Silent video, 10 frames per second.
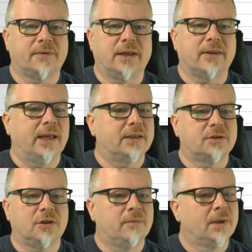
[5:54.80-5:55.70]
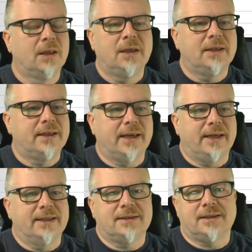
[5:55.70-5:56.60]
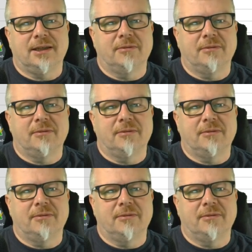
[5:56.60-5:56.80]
like that. So yeah, it's